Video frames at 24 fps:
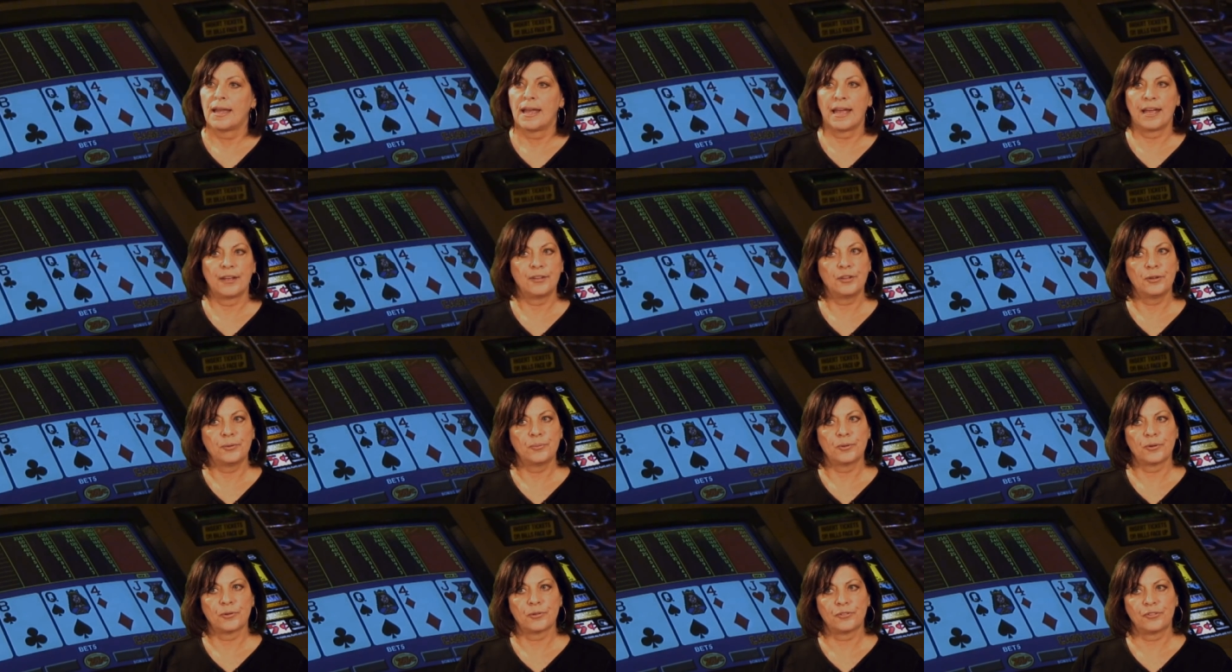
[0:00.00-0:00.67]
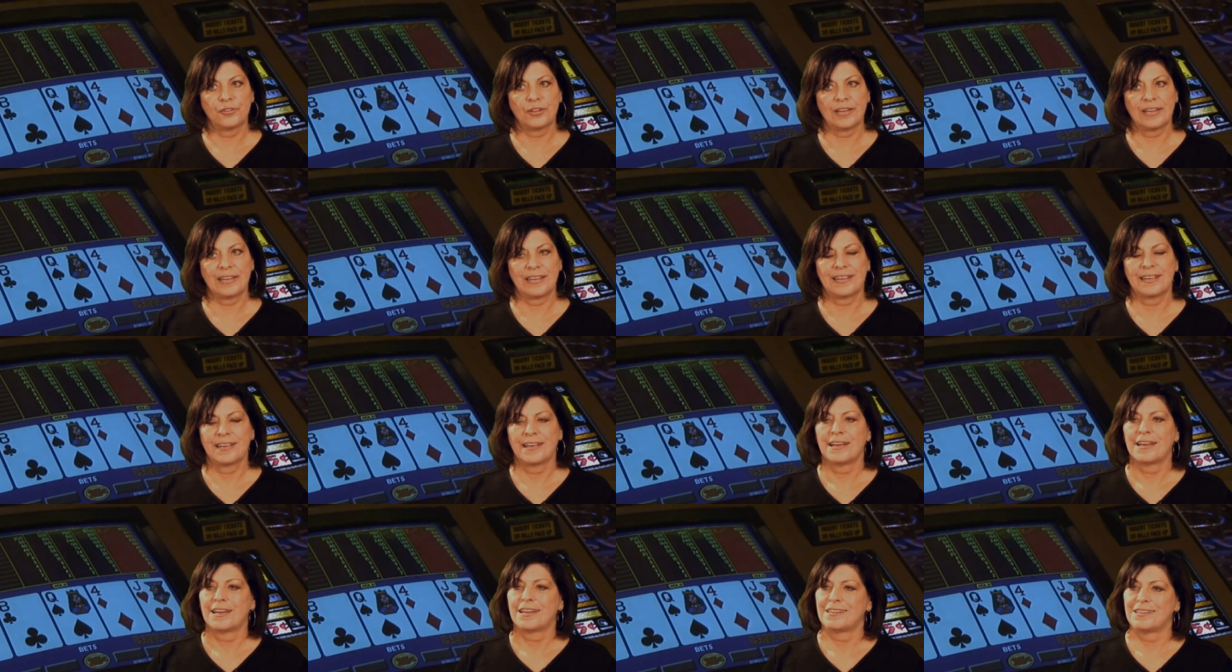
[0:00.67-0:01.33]
and you will see
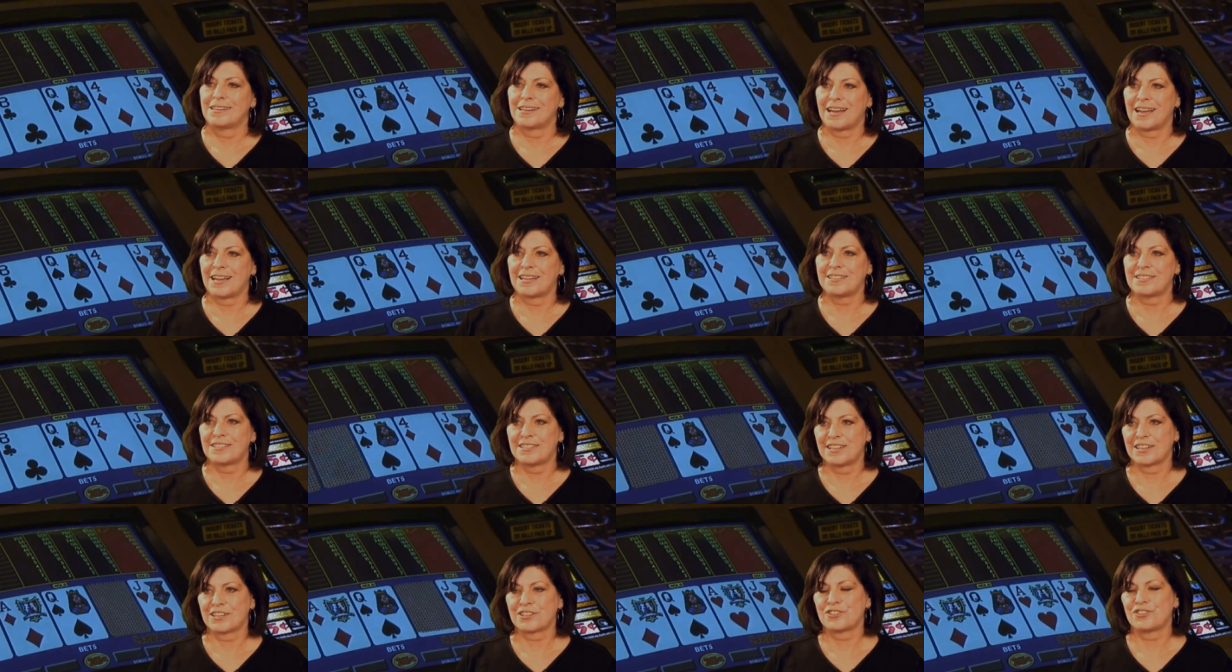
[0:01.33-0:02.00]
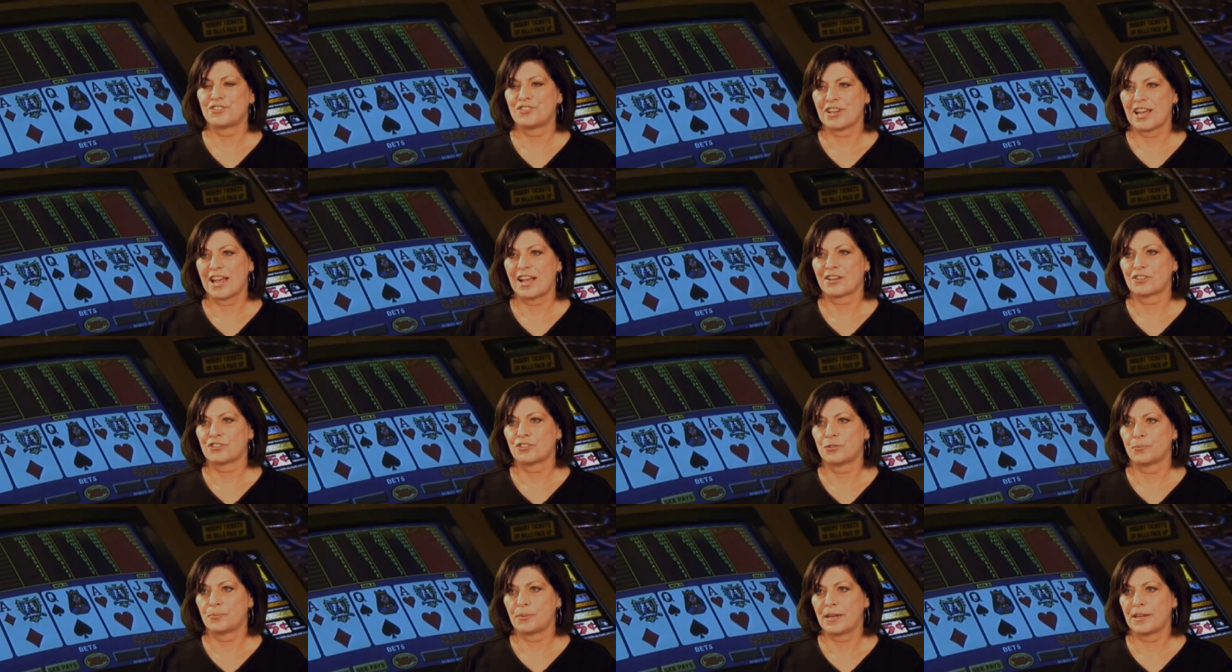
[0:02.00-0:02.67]
96
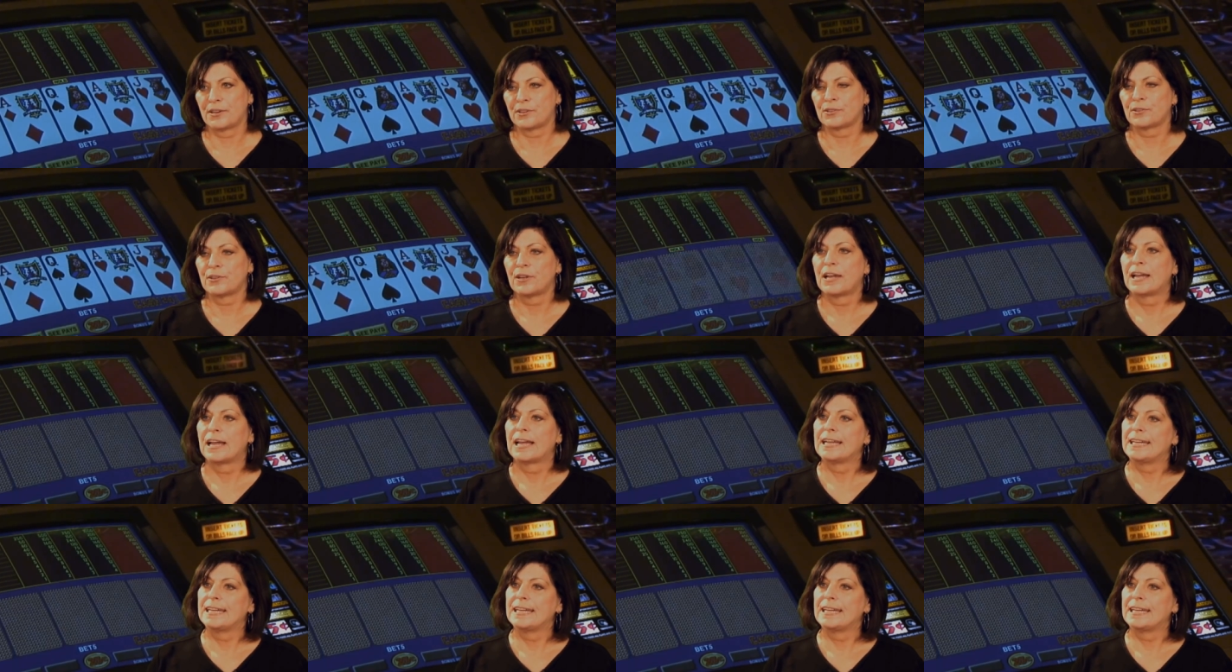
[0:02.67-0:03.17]
jacks or better,